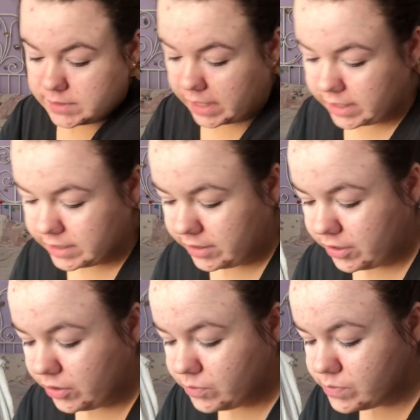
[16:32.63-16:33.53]
and I
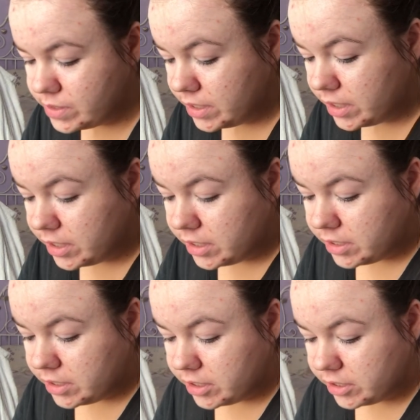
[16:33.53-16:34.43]
hope
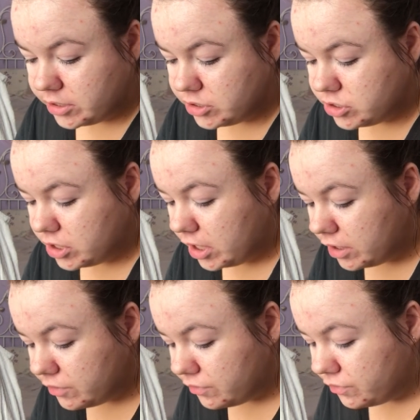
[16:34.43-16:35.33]
I can
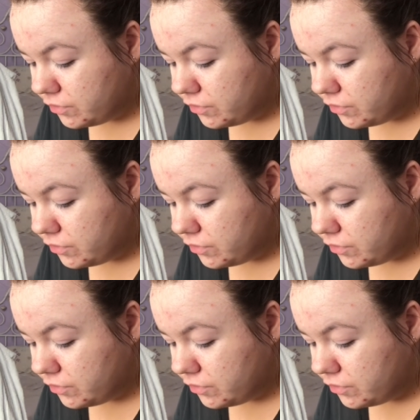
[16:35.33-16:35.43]
shave.